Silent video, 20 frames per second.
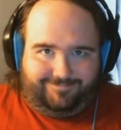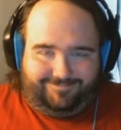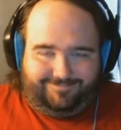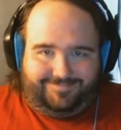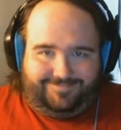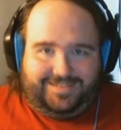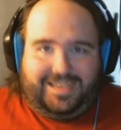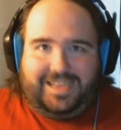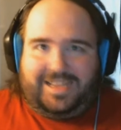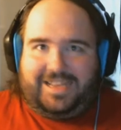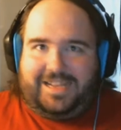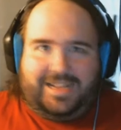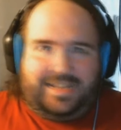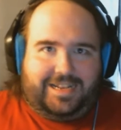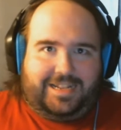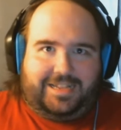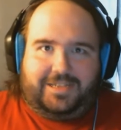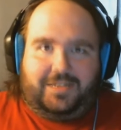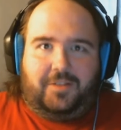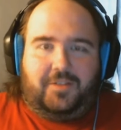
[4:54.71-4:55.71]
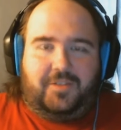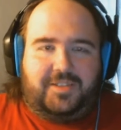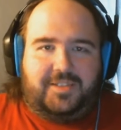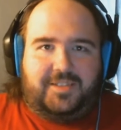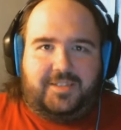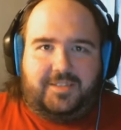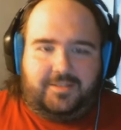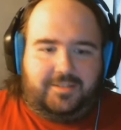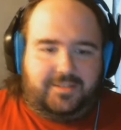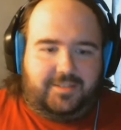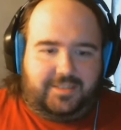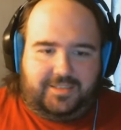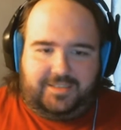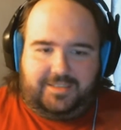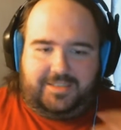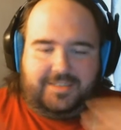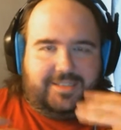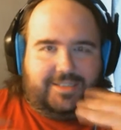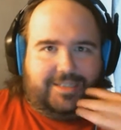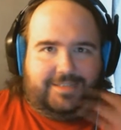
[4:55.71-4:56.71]
and I know this it,
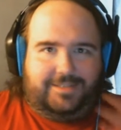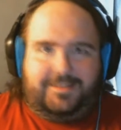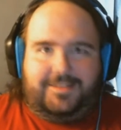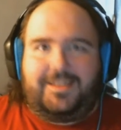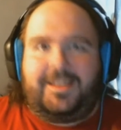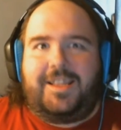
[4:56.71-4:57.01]
it, it